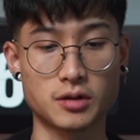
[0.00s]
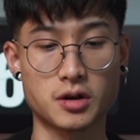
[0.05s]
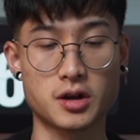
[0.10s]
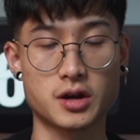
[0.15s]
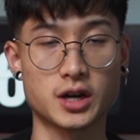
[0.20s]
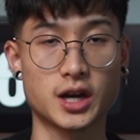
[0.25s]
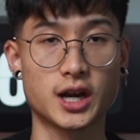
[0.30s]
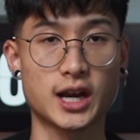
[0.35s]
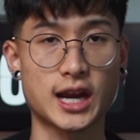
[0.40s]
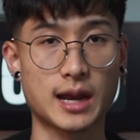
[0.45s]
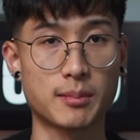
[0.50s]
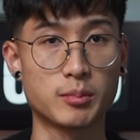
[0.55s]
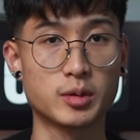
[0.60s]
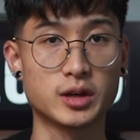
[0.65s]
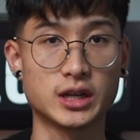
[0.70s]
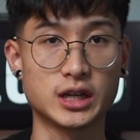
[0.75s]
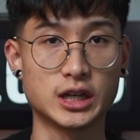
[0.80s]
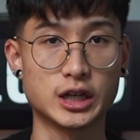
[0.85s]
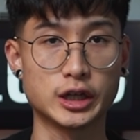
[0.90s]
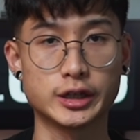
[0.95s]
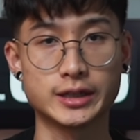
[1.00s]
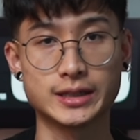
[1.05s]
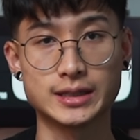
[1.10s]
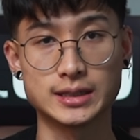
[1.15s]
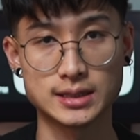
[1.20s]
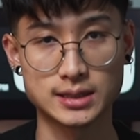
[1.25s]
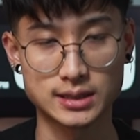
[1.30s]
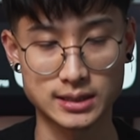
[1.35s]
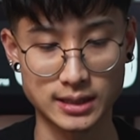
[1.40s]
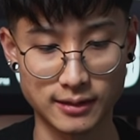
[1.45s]
all your camera gear
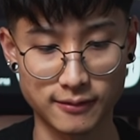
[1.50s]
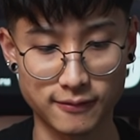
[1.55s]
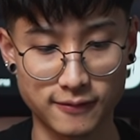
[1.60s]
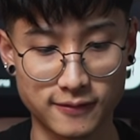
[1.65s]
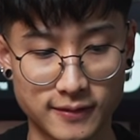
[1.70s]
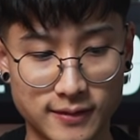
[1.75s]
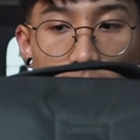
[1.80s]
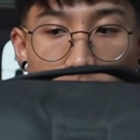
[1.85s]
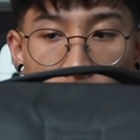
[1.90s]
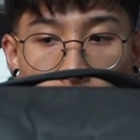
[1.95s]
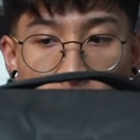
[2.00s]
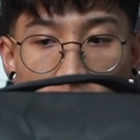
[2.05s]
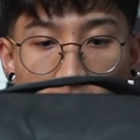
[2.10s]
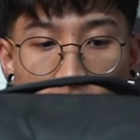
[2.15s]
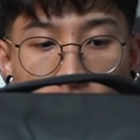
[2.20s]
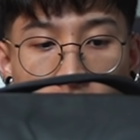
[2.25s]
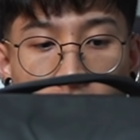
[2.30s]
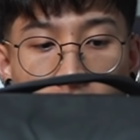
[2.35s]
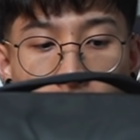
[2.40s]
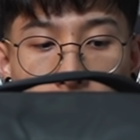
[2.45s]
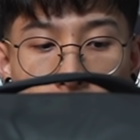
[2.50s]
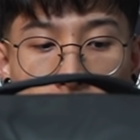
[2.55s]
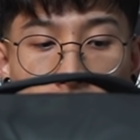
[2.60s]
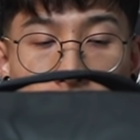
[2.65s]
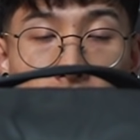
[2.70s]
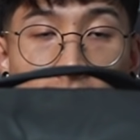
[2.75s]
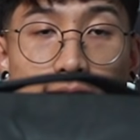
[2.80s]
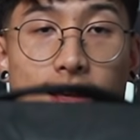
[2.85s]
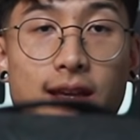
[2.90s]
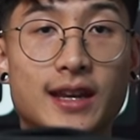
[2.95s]
is safe. And
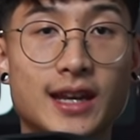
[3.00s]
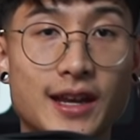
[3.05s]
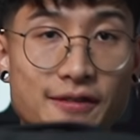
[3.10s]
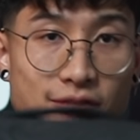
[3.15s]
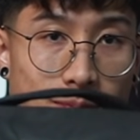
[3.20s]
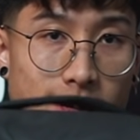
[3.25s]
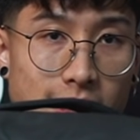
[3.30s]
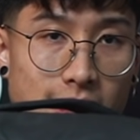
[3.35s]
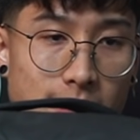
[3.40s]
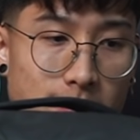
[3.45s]
yeah, enough about